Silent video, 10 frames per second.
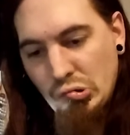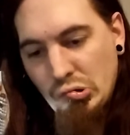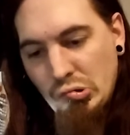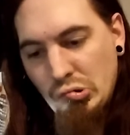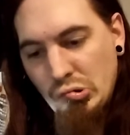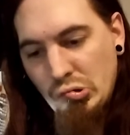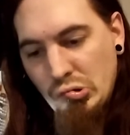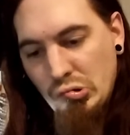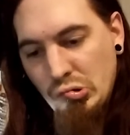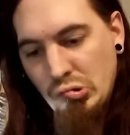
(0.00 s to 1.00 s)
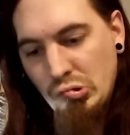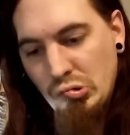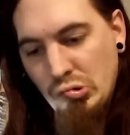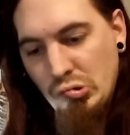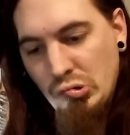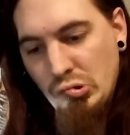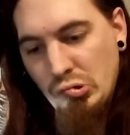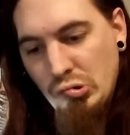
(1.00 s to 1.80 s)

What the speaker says: (silence)